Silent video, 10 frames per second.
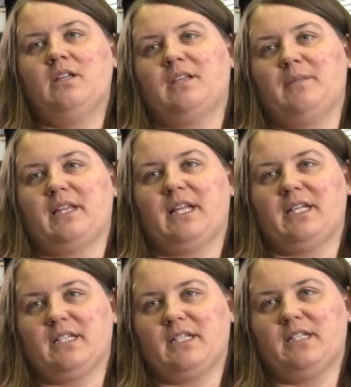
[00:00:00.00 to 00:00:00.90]
something
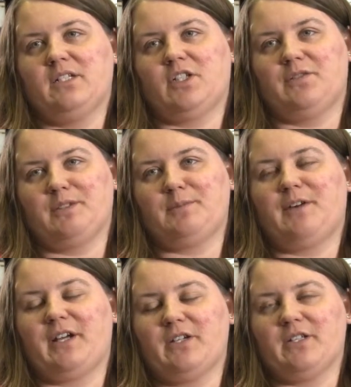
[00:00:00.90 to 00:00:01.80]
that service
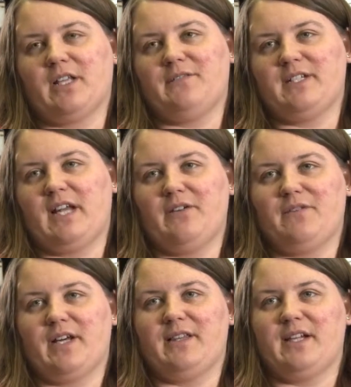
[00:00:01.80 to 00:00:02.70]
providers have
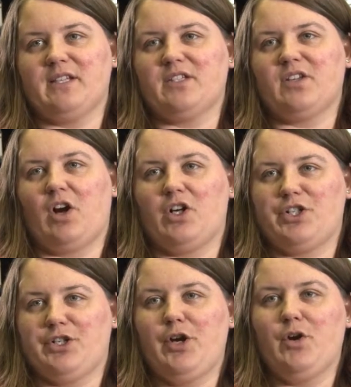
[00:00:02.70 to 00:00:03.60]
identified that it's
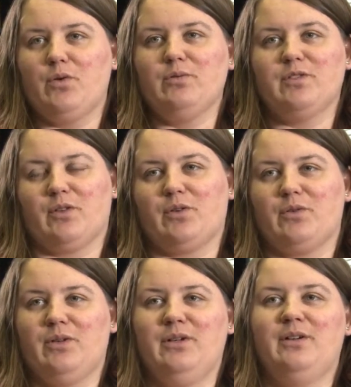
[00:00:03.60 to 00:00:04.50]
hard to know, so